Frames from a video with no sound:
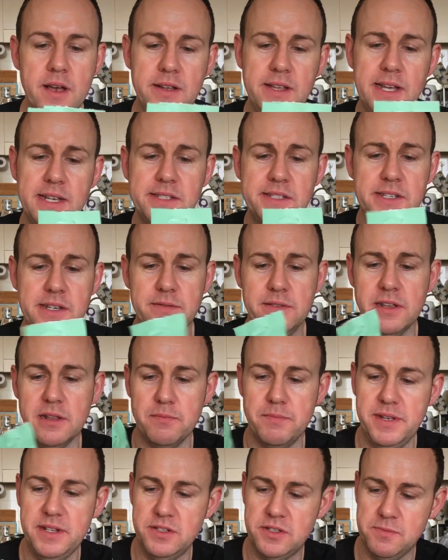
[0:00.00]
it has uh,
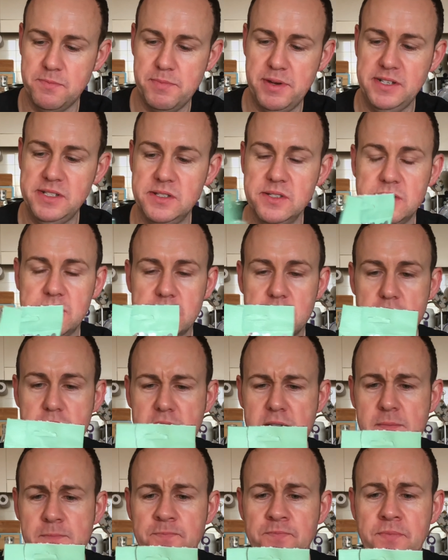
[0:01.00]
little mint pieces
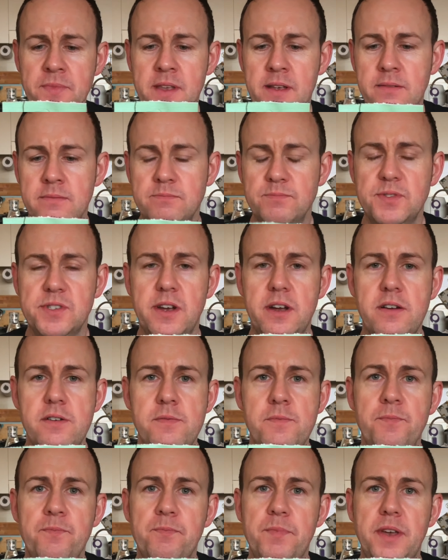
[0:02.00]
throughout.
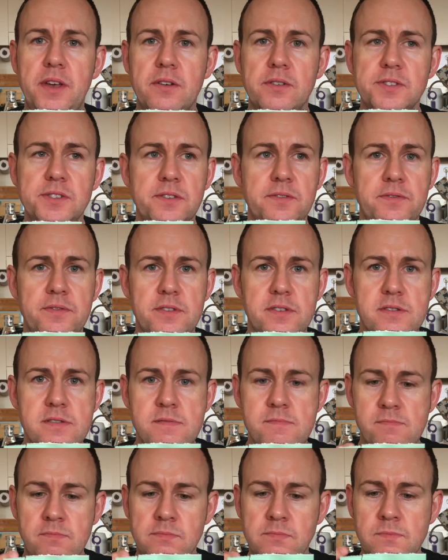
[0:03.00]
So, because of
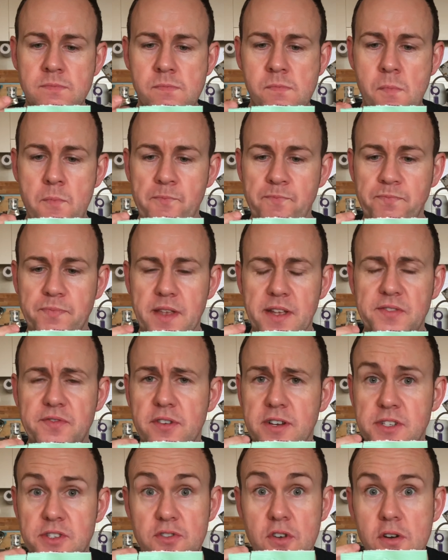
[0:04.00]
the, it's
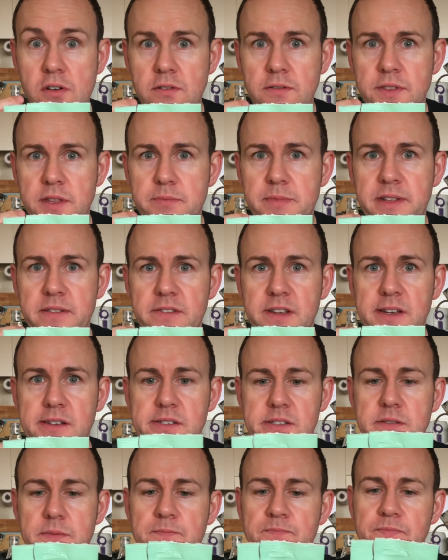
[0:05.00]
very strong, the mint
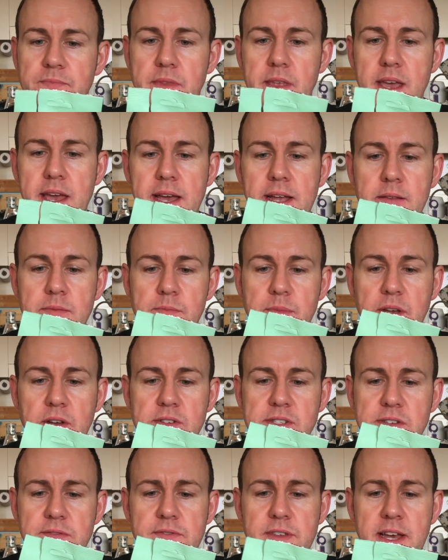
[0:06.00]
taste, and
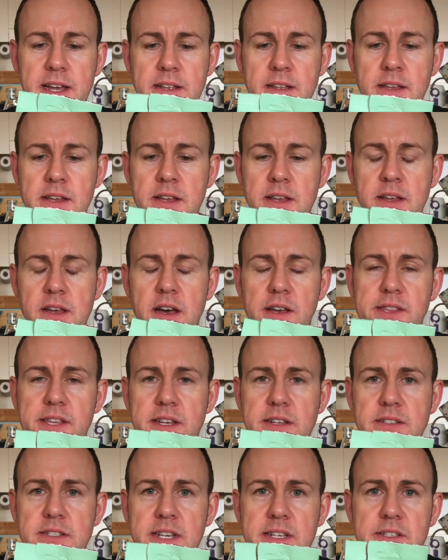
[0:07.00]
because of that, I
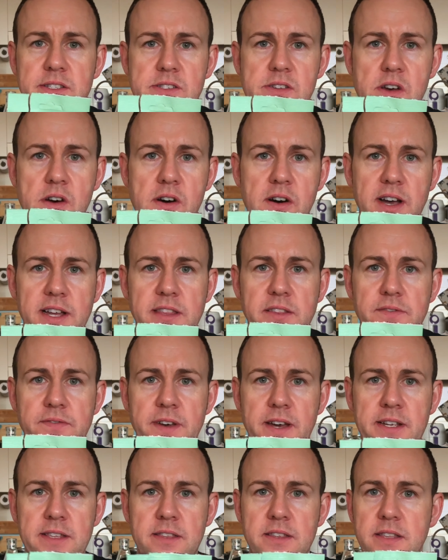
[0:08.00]
think it tends to hide the
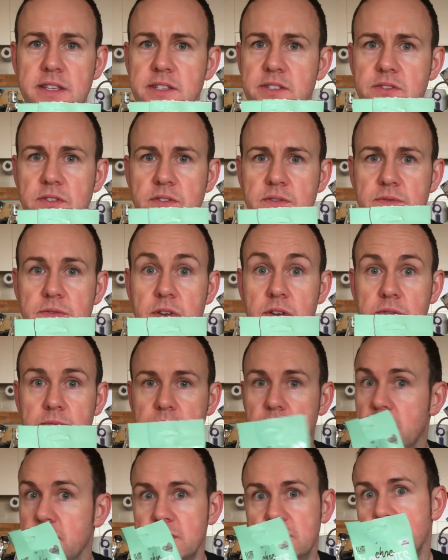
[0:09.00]
fact that there's not, oh,
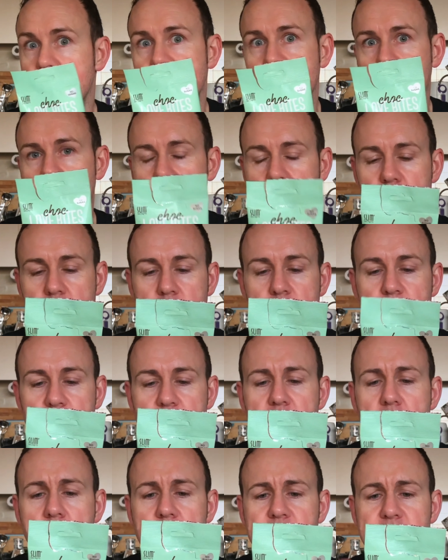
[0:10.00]
no, there's no sugar at all.
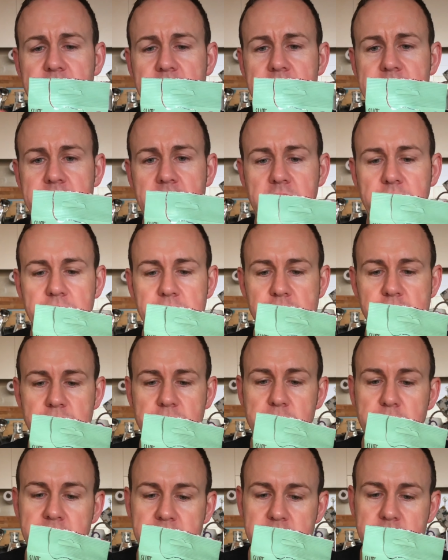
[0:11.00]
There obviously has artificial
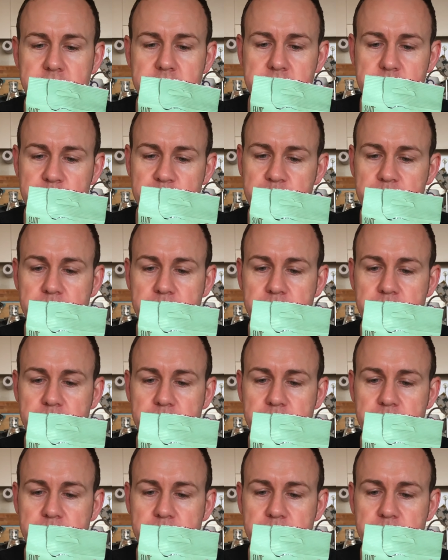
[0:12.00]
sweeteners,